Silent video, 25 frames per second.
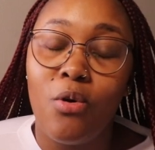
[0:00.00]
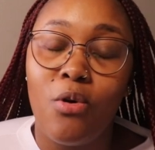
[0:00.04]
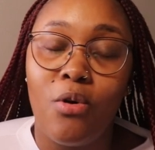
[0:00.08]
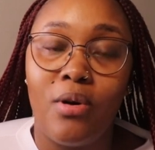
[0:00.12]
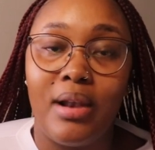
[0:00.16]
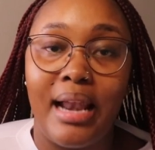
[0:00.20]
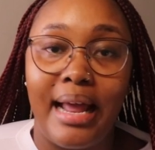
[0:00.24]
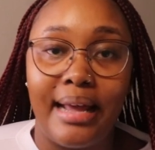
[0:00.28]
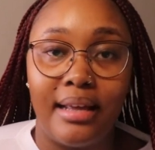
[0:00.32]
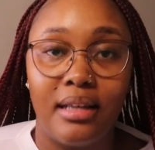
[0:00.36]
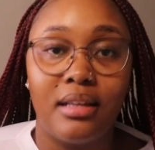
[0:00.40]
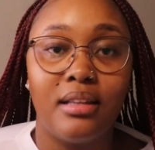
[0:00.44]

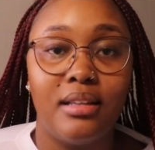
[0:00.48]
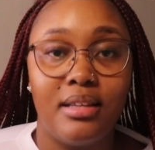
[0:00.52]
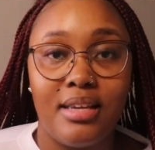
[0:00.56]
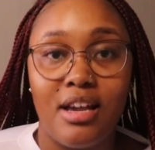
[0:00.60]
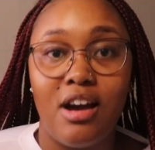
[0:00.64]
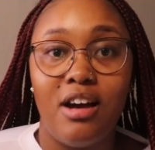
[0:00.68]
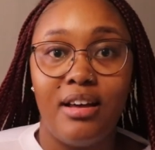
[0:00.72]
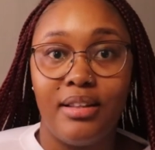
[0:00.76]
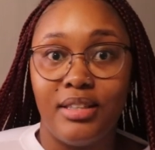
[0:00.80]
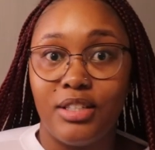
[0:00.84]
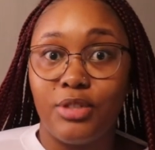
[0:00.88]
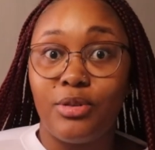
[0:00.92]
or, like,
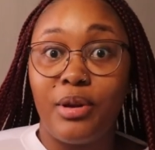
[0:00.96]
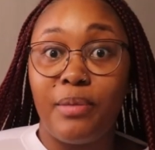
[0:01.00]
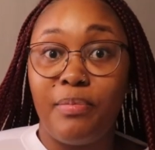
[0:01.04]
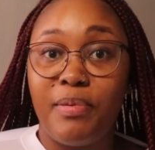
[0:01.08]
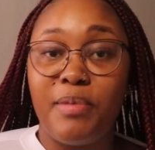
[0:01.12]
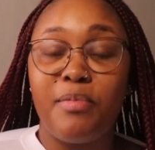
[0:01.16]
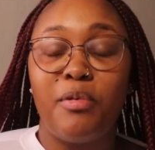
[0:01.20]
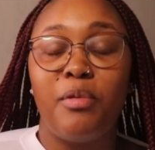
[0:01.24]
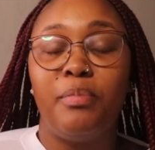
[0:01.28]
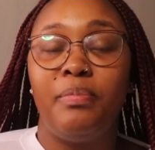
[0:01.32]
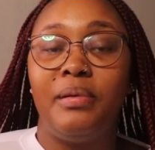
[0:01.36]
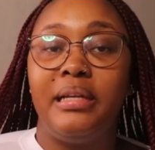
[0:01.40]
yeah, this is what
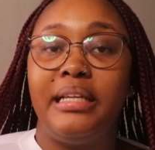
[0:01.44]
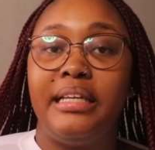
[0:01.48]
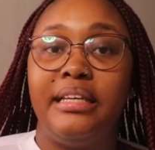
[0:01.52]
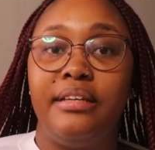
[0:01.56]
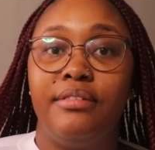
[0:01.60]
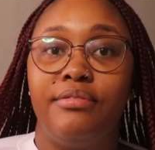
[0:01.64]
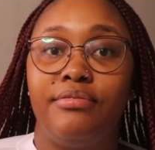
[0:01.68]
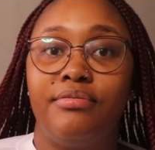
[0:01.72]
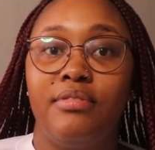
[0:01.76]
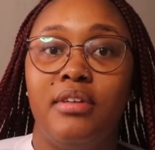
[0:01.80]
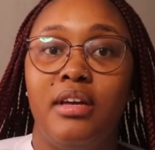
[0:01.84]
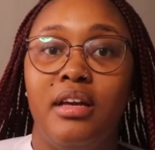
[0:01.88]
people
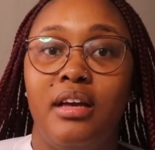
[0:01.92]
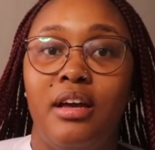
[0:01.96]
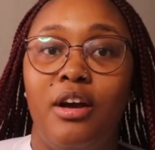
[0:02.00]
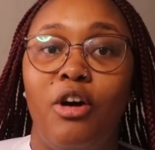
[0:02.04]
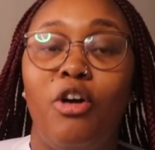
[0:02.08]
believe.